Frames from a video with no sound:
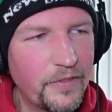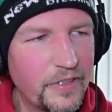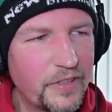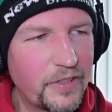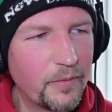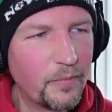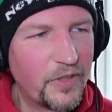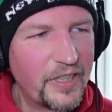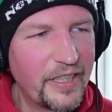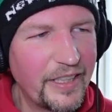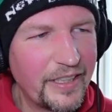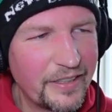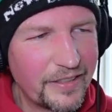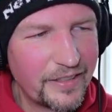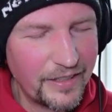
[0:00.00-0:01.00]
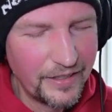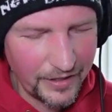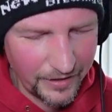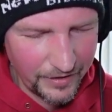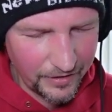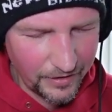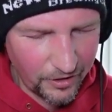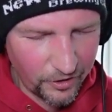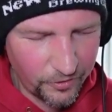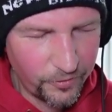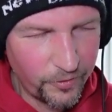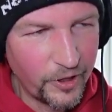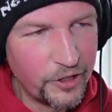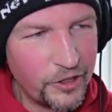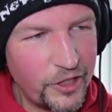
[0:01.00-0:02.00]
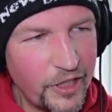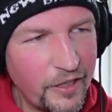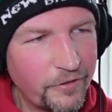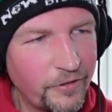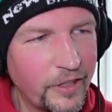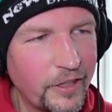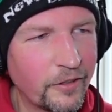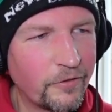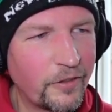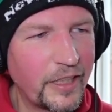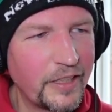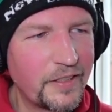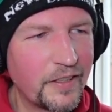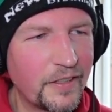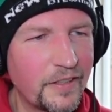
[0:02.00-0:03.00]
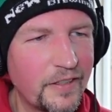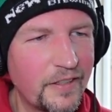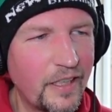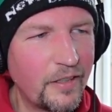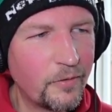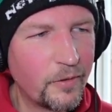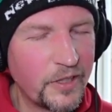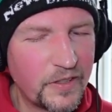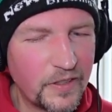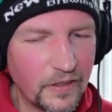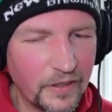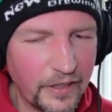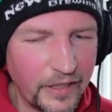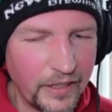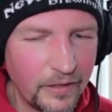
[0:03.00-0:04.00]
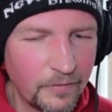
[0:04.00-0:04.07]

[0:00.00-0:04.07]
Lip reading: some things that our friend Jeff Legal Vices said recently,